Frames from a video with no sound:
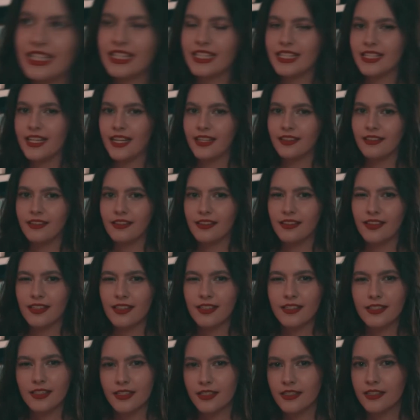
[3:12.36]
set in the
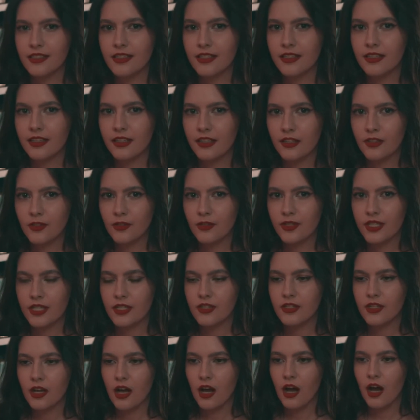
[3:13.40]

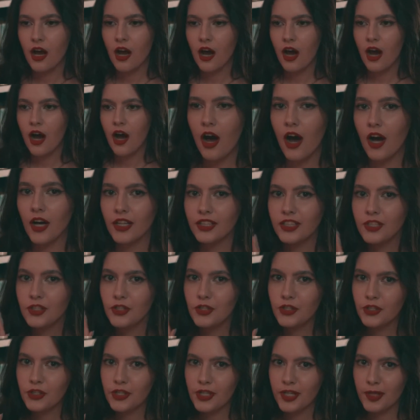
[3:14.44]
1600s on a
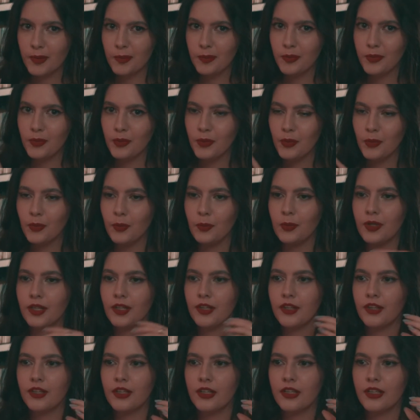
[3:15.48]
ship
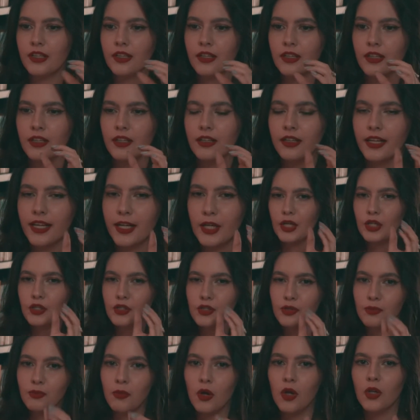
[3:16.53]
with a like
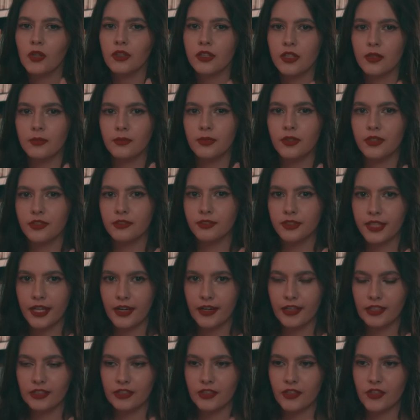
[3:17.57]
small number of
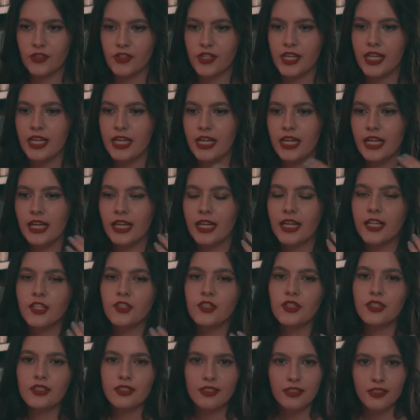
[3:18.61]
characters. And I
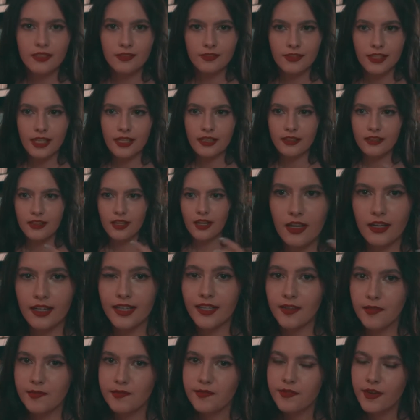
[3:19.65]
just love that.
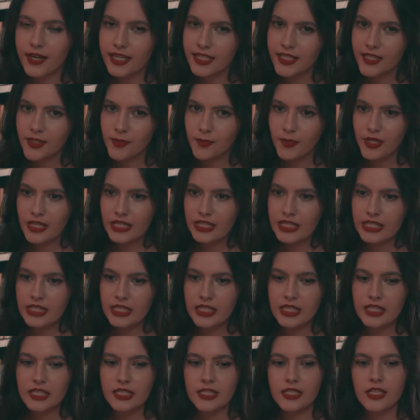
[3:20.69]
Confined
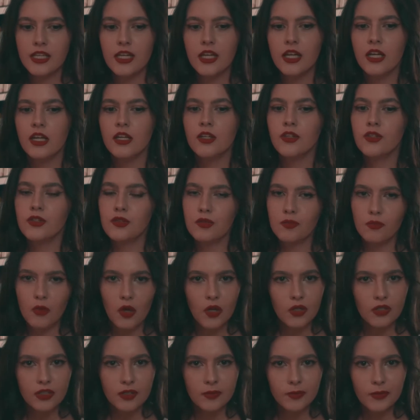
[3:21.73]
spaces,
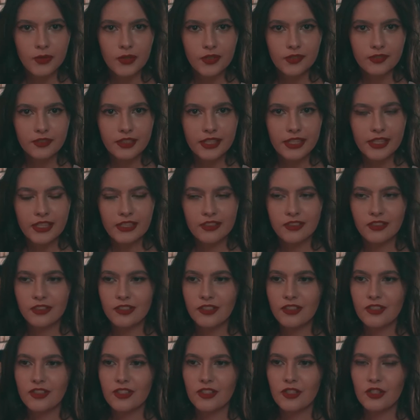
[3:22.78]
small number of
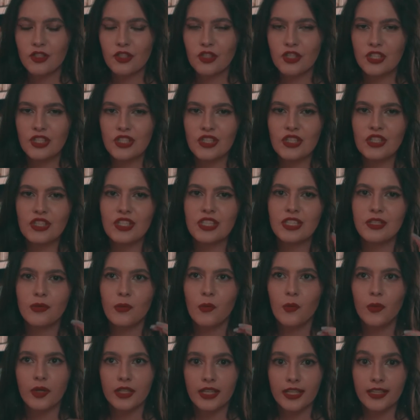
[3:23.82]
characters is just
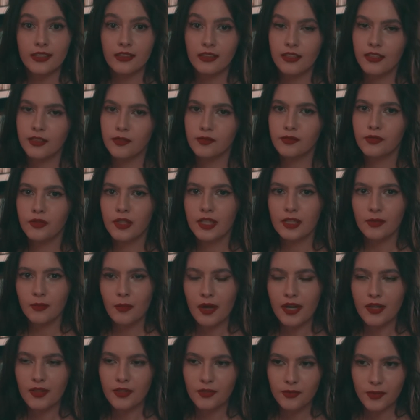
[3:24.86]
what I love in
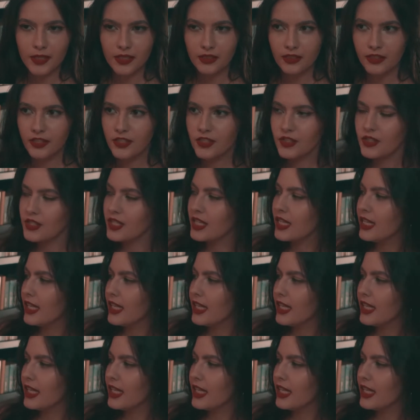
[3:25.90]
my thrillers.